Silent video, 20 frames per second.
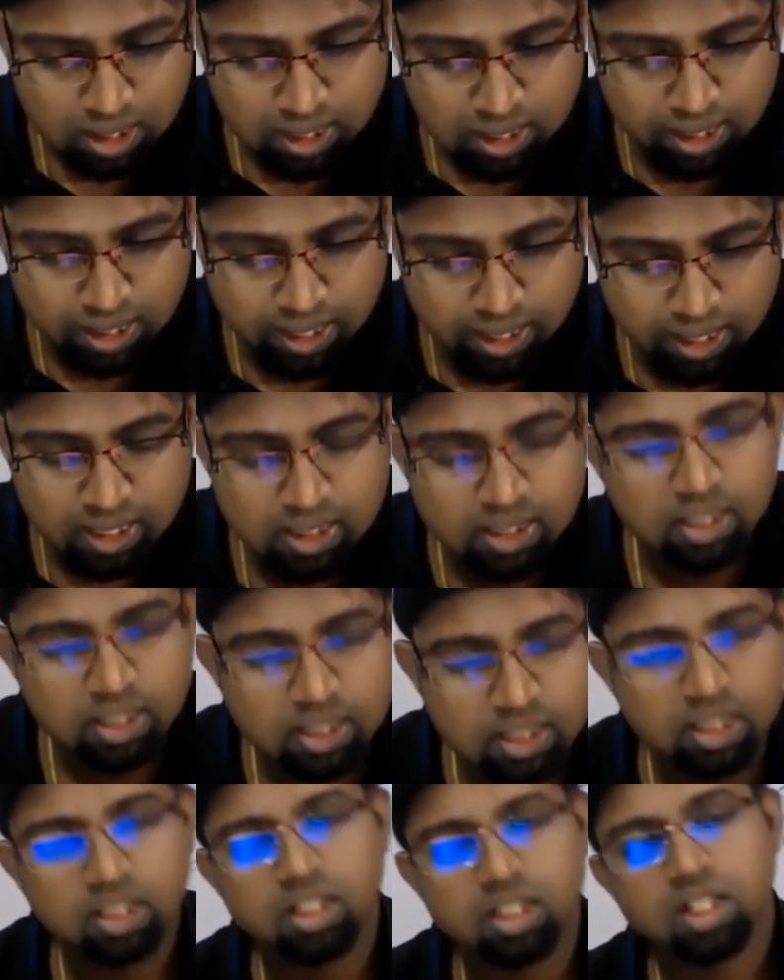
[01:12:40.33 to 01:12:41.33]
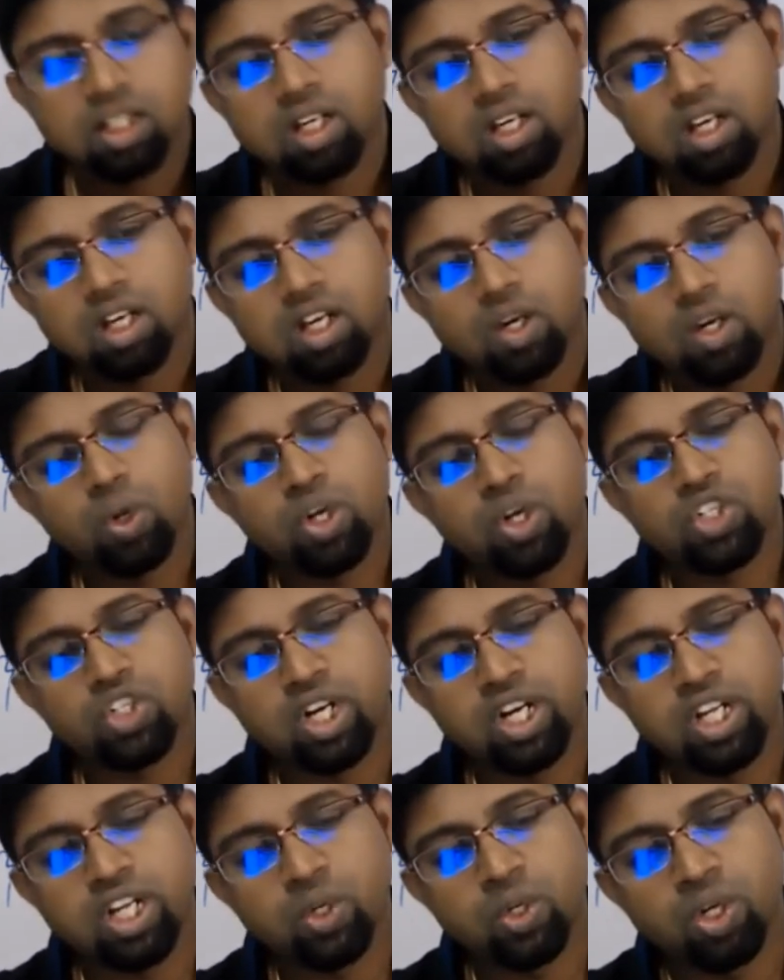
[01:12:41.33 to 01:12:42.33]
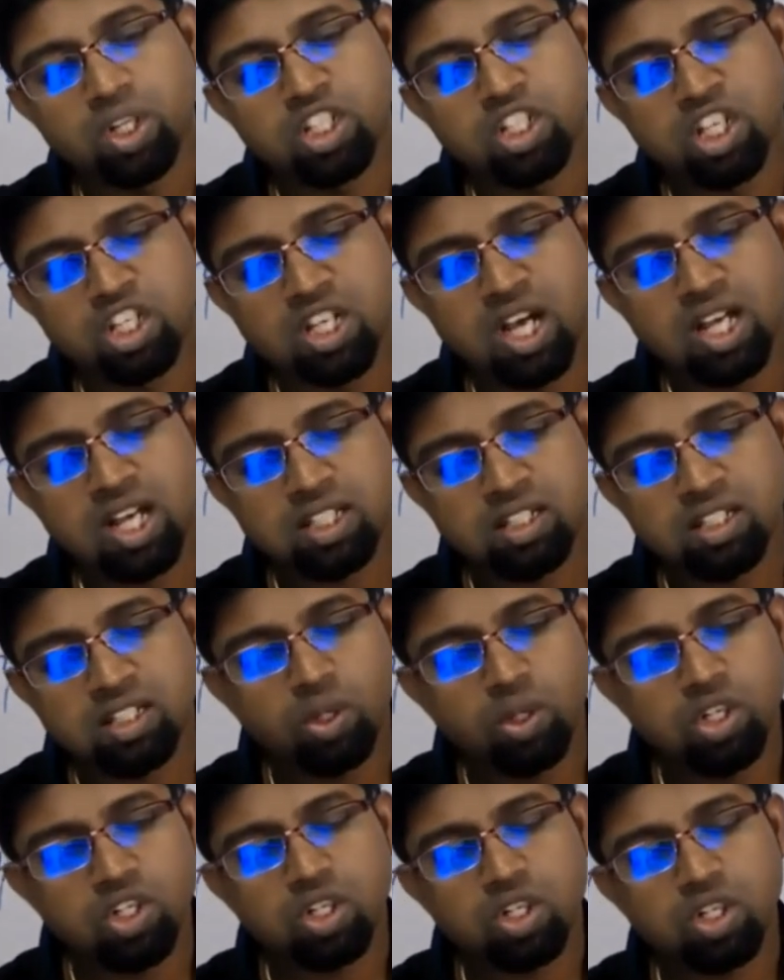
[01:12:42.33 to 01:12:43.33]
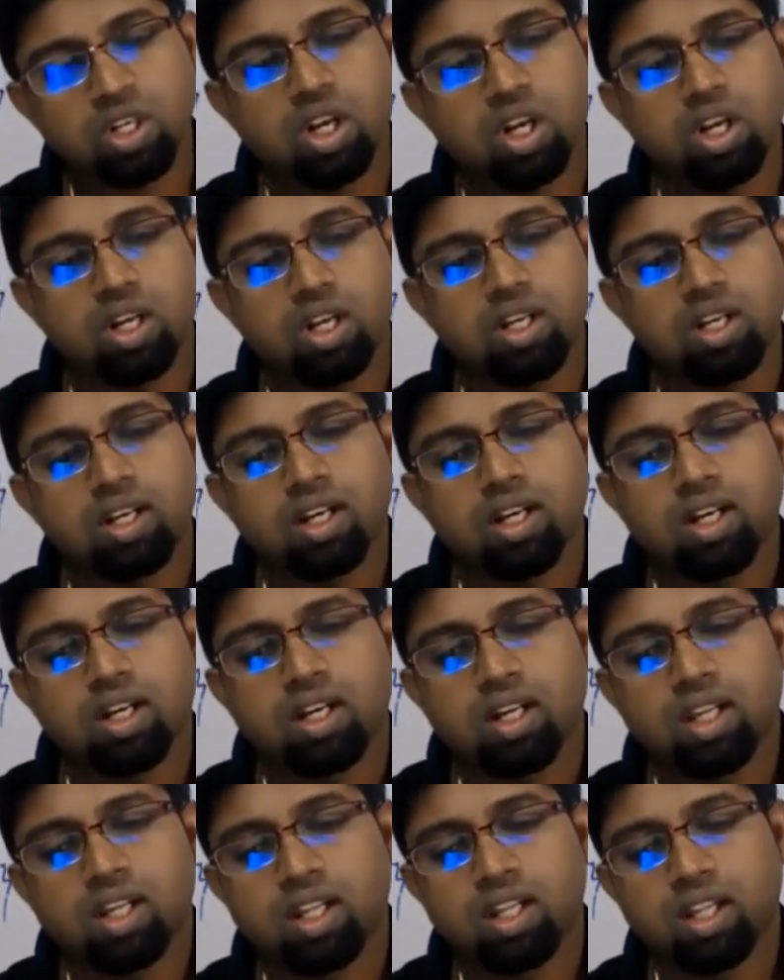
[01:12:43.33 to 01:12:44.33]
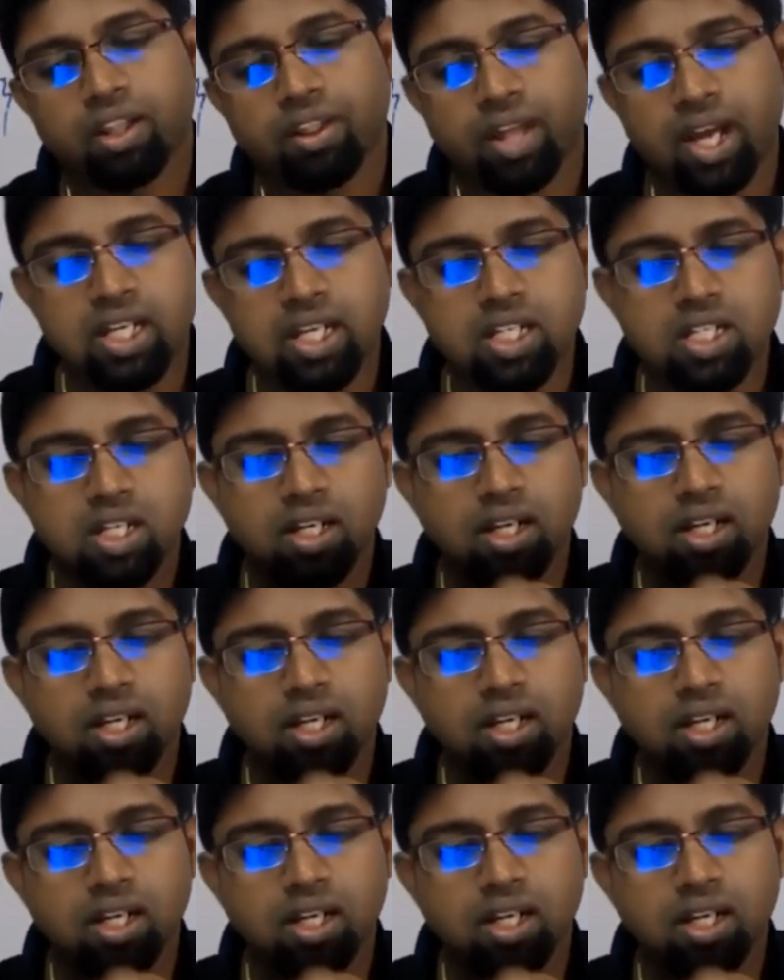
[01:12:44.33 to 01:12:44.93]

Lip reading: Clear? When you study, you know, this is asked in the question. Right?